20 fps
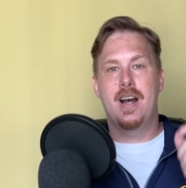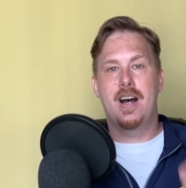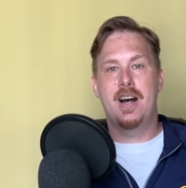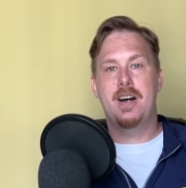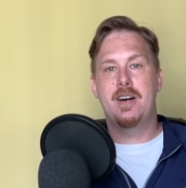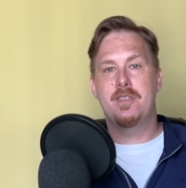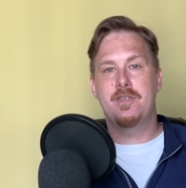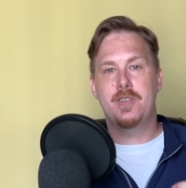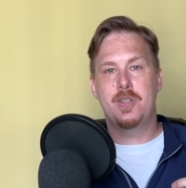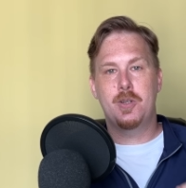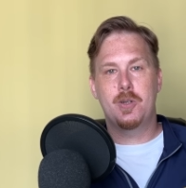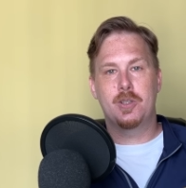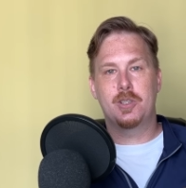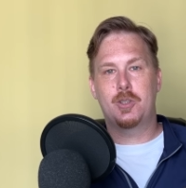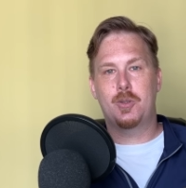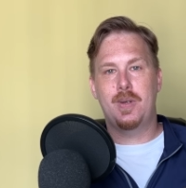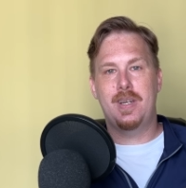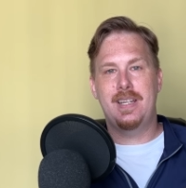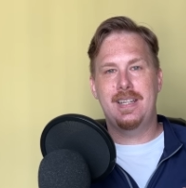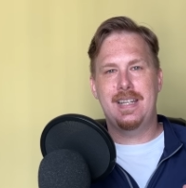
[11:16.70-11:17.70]
of your
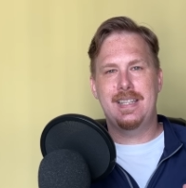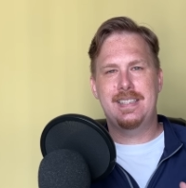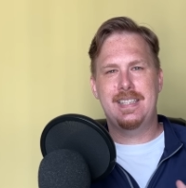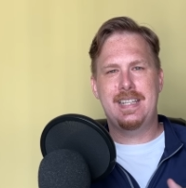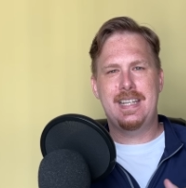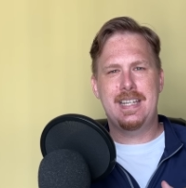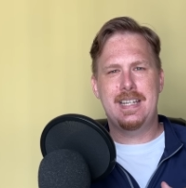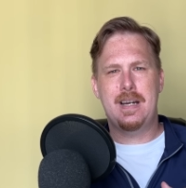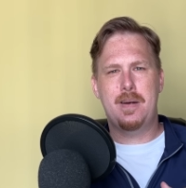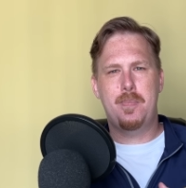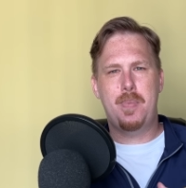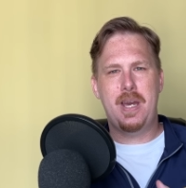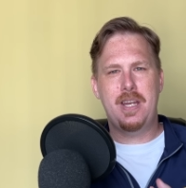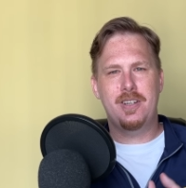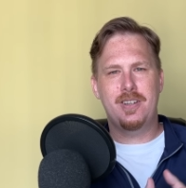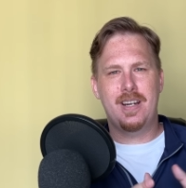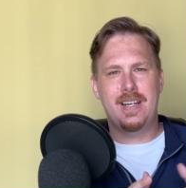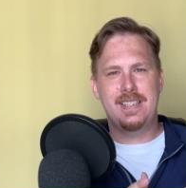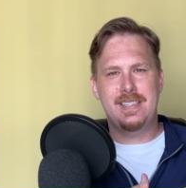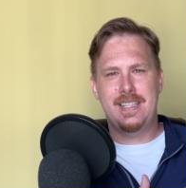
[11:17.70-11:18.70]
screen, and to get a
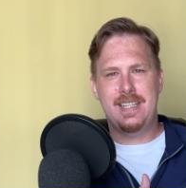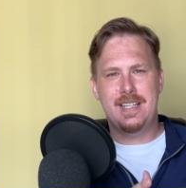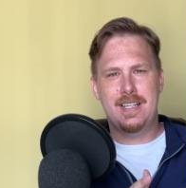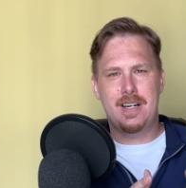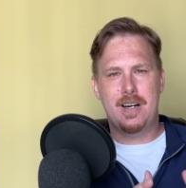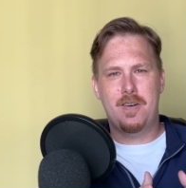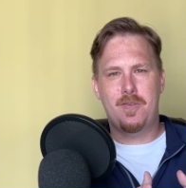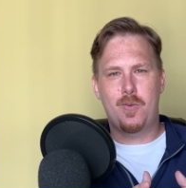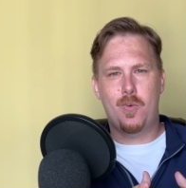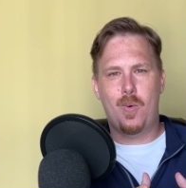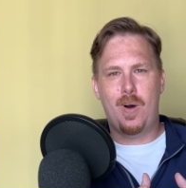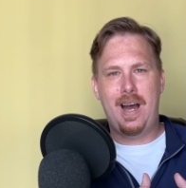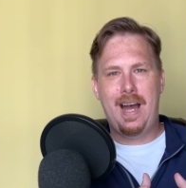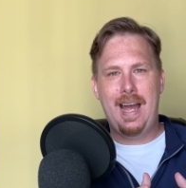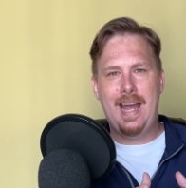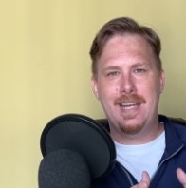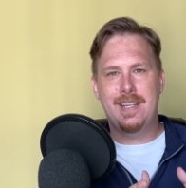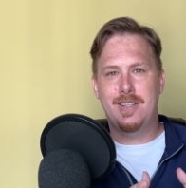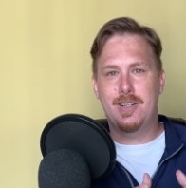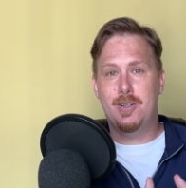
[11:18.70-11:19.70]
better idea of
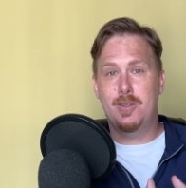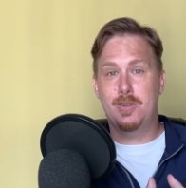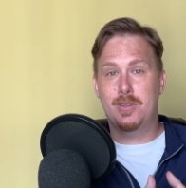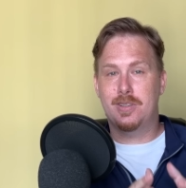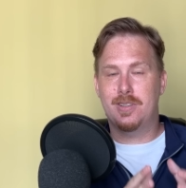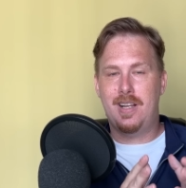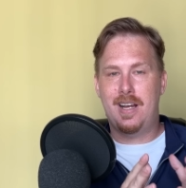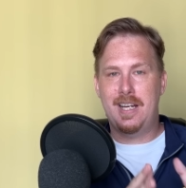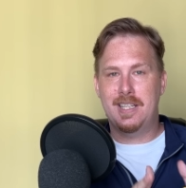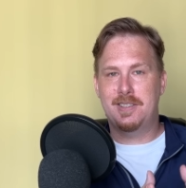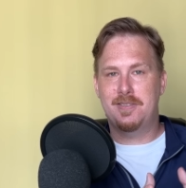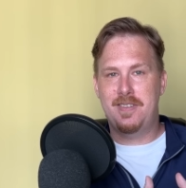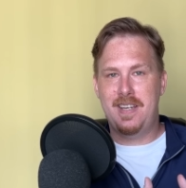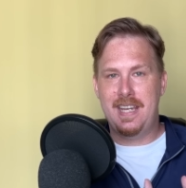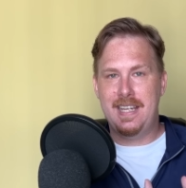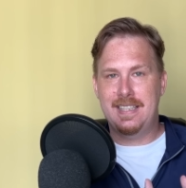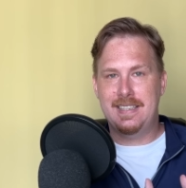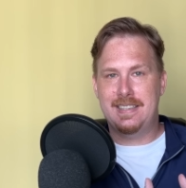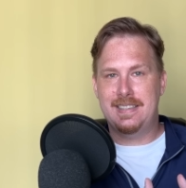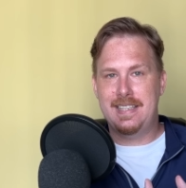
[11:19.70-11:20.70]
why those Las
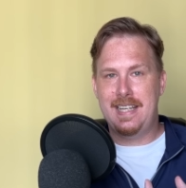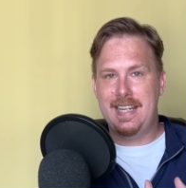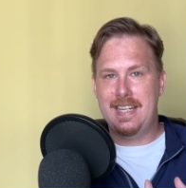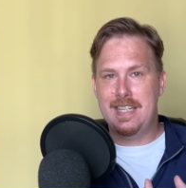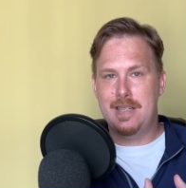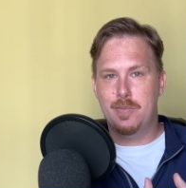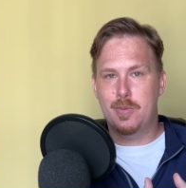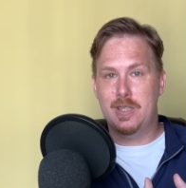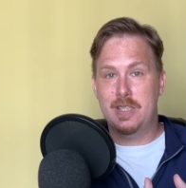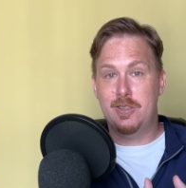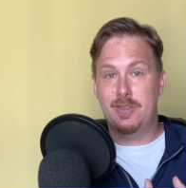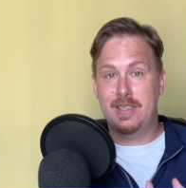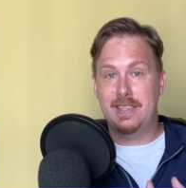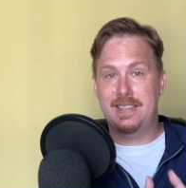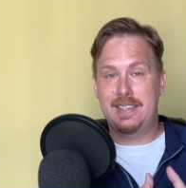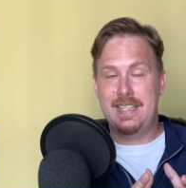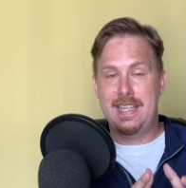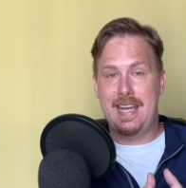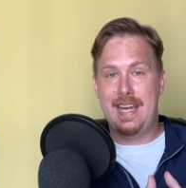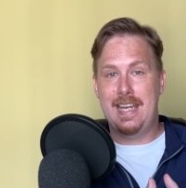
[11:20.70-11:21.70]
Vegas stadium renderings
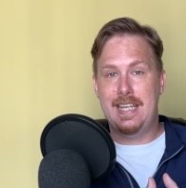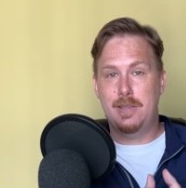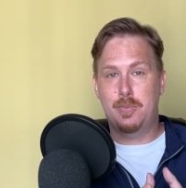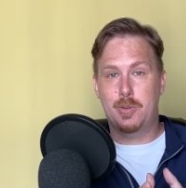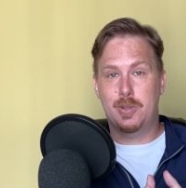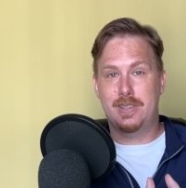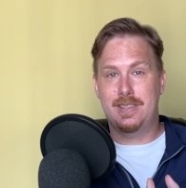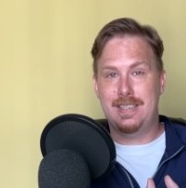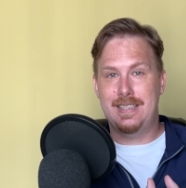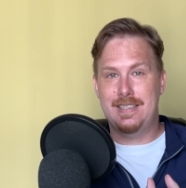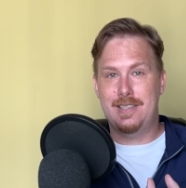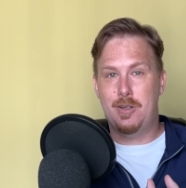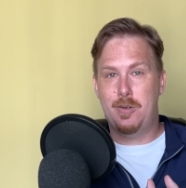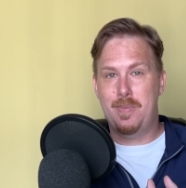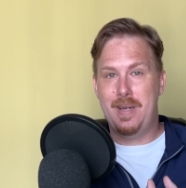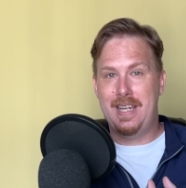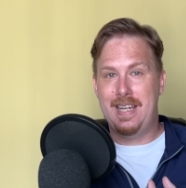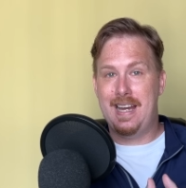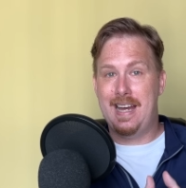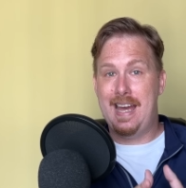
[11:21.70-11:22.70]
the A's presented don't
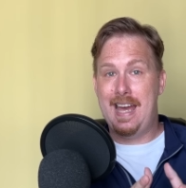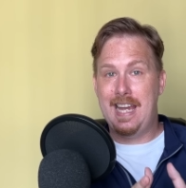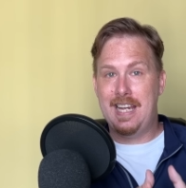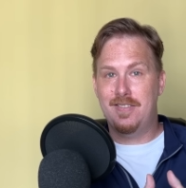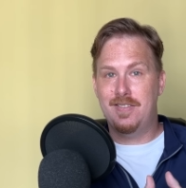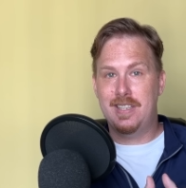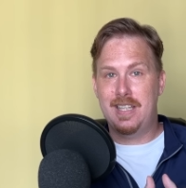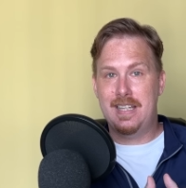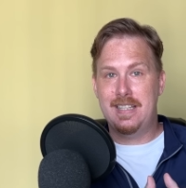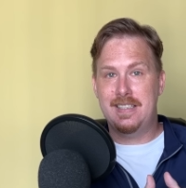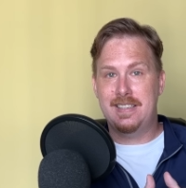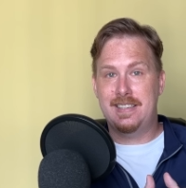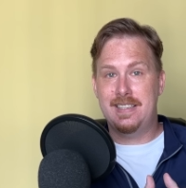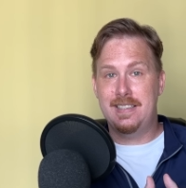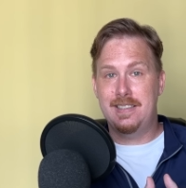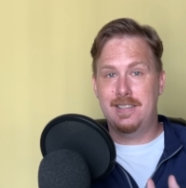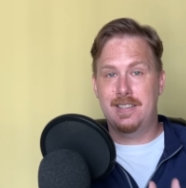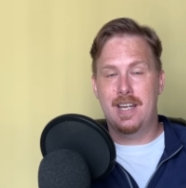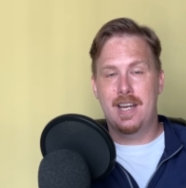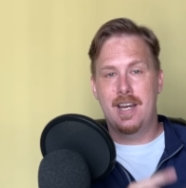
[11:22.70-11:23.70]
make a heck of a lot of
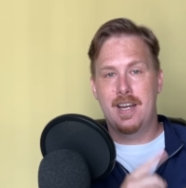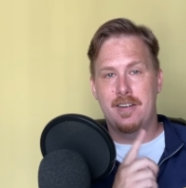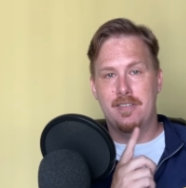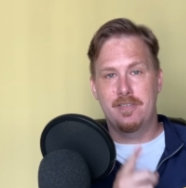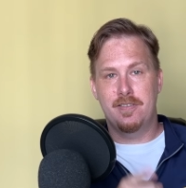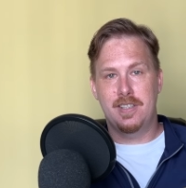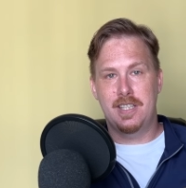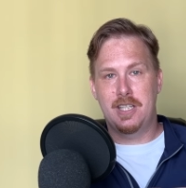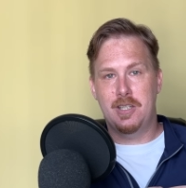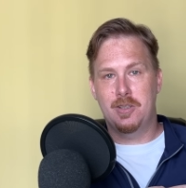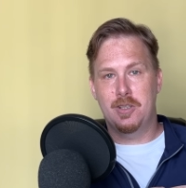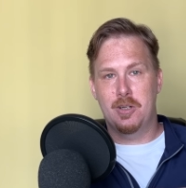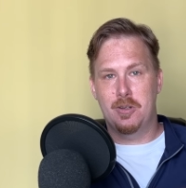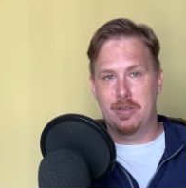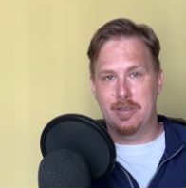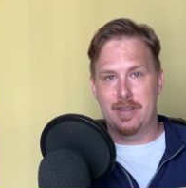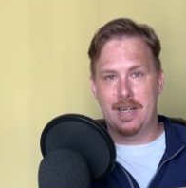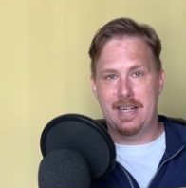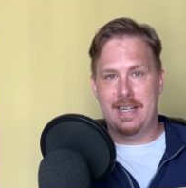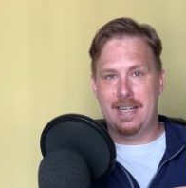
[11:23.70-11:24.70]
sense, video
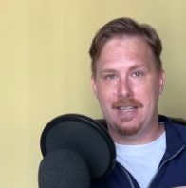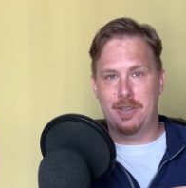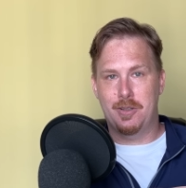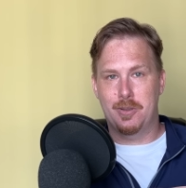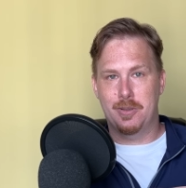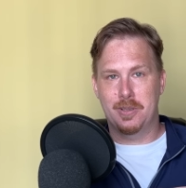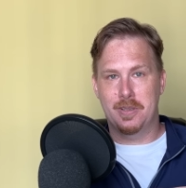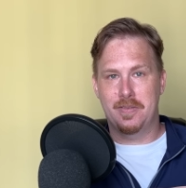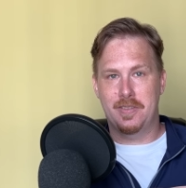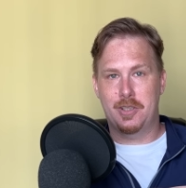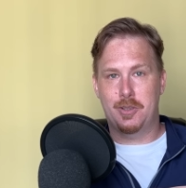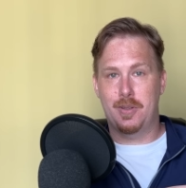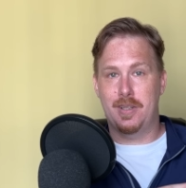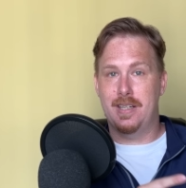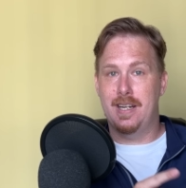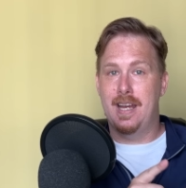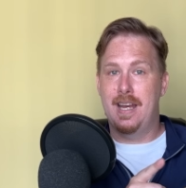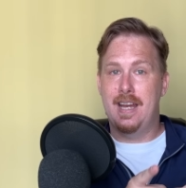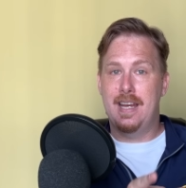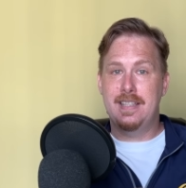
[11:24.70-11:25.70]
lower right-hand corner of your screen.
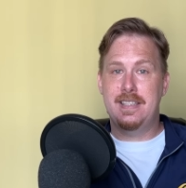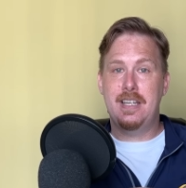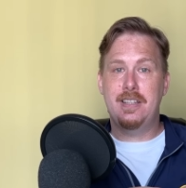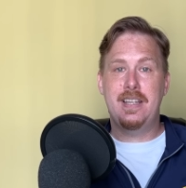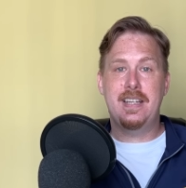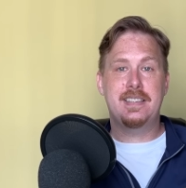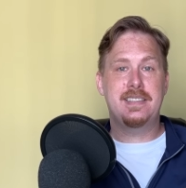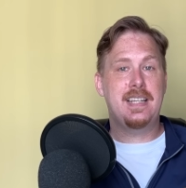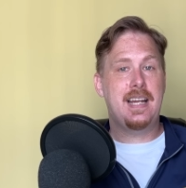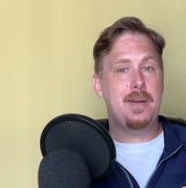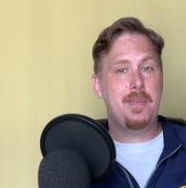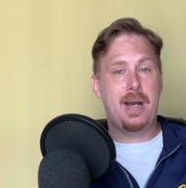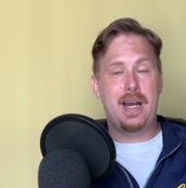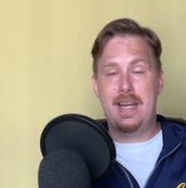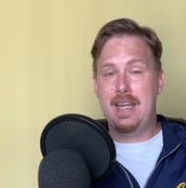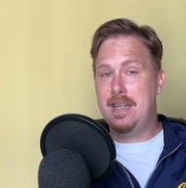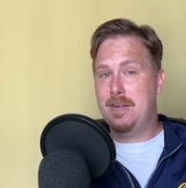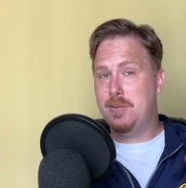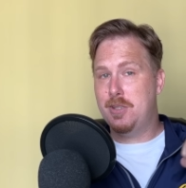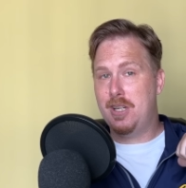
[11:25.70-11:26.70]
Until next time,
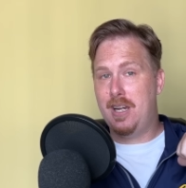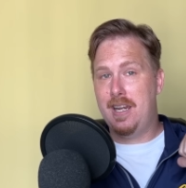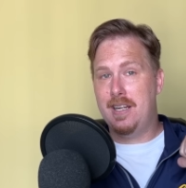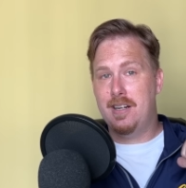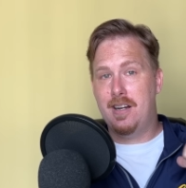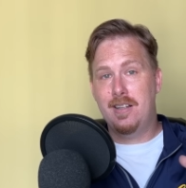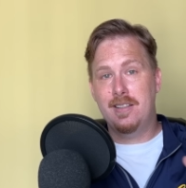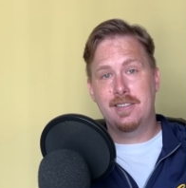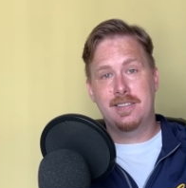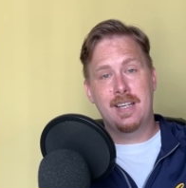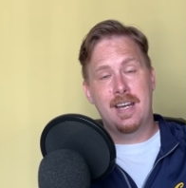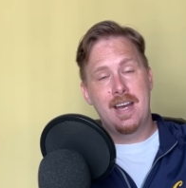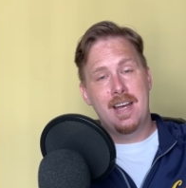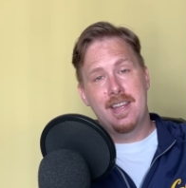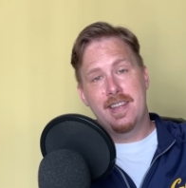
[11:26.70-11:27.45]
I am Cheyenne Hollis.